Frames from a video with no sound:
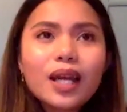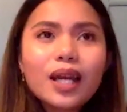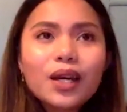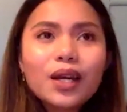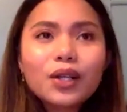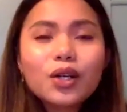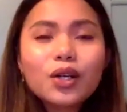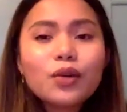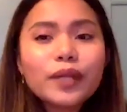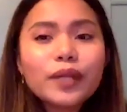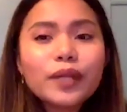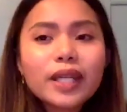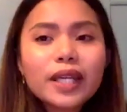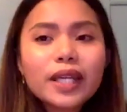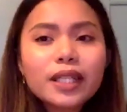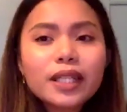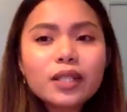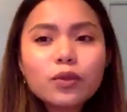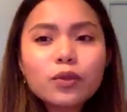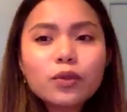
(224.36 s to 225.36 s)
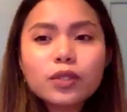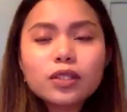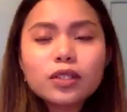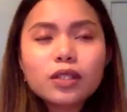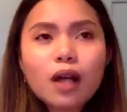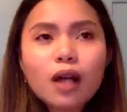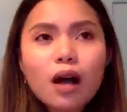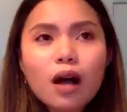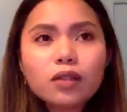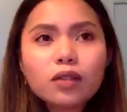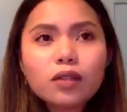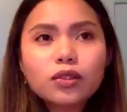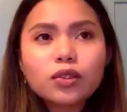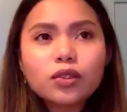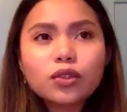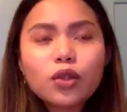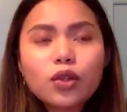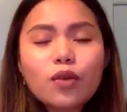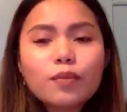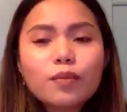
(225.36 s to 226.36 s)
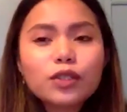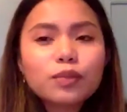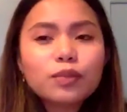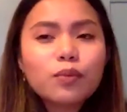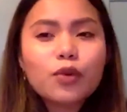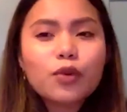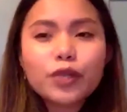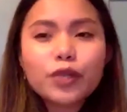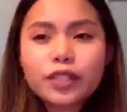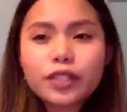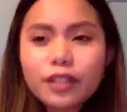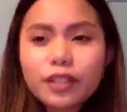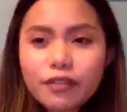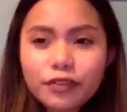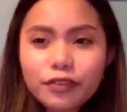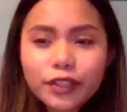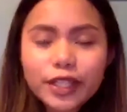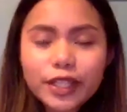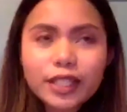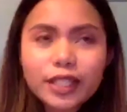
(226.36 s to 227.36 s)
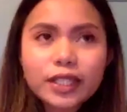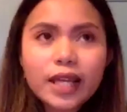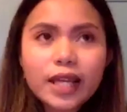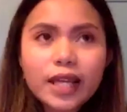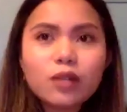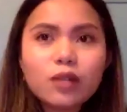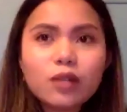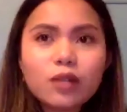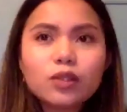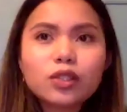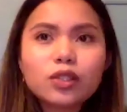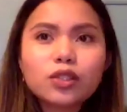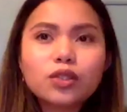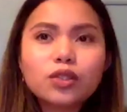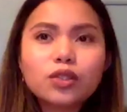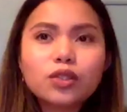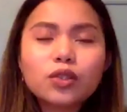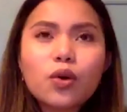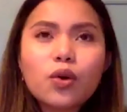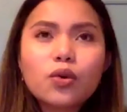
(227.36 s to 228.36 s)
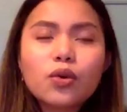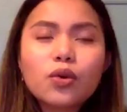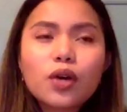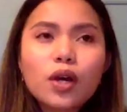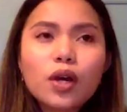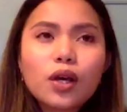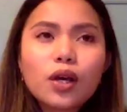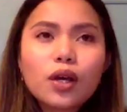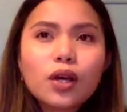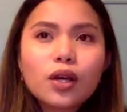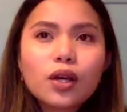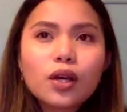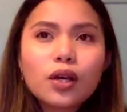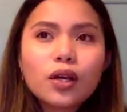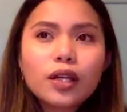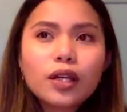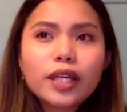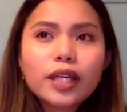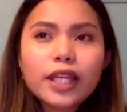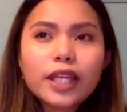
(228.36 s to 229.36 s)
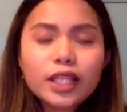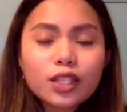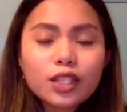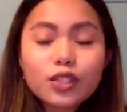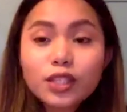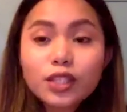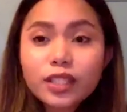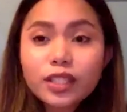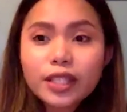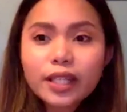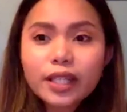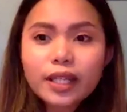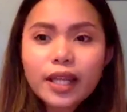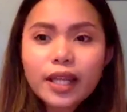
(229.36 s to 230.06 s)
going in, it was so much more different, and it was so interesting.